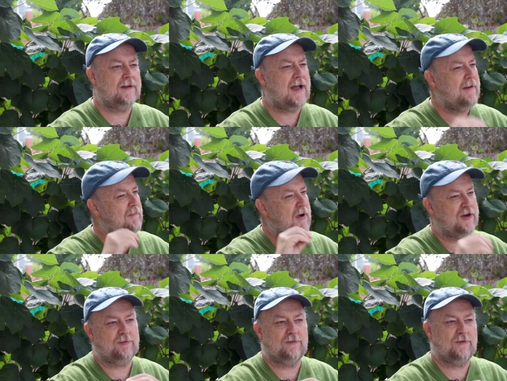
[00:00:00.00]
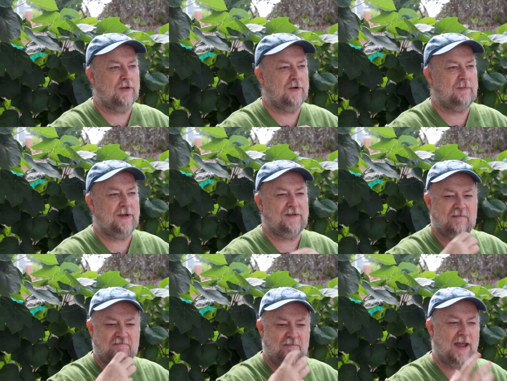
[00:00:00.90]
I much prefer there to be
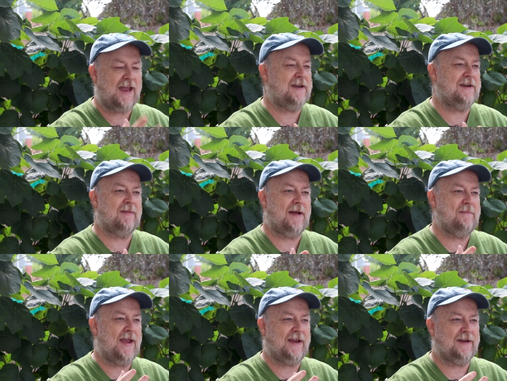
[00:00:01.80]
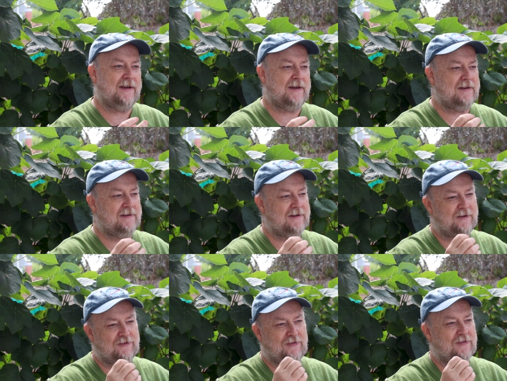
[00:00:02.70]
some bend in my bacon and you
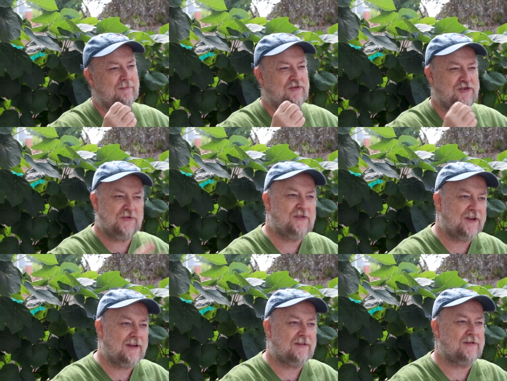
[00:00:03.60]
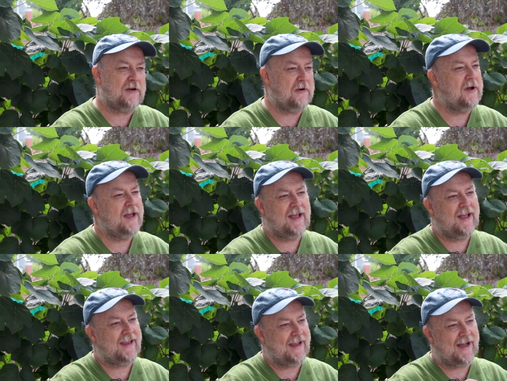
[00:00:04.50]
know just some juiciness. So,
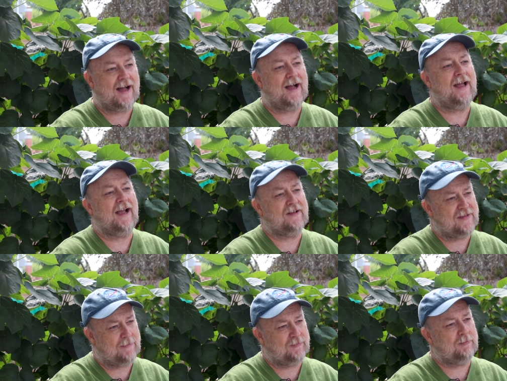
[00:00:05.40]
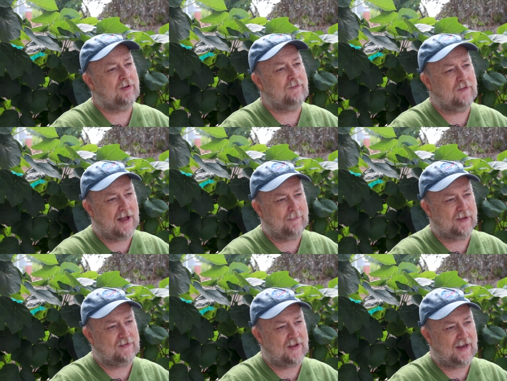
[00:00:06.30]
yeah, acceptable floppy
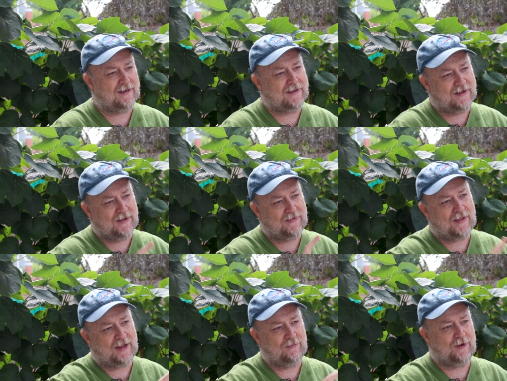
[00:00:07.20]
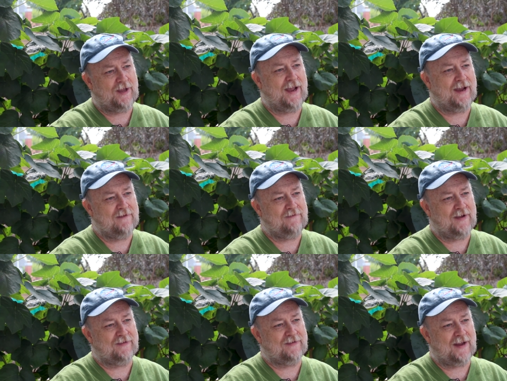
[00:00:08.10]
state. That's what
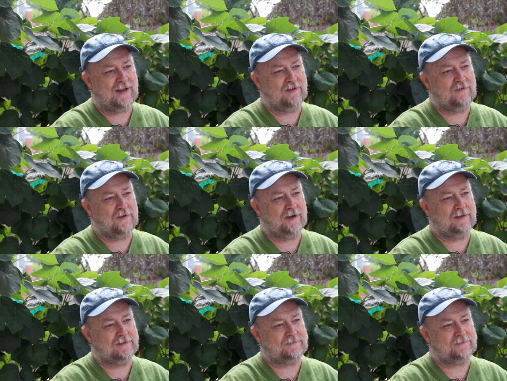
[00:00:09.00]
AFS stands for.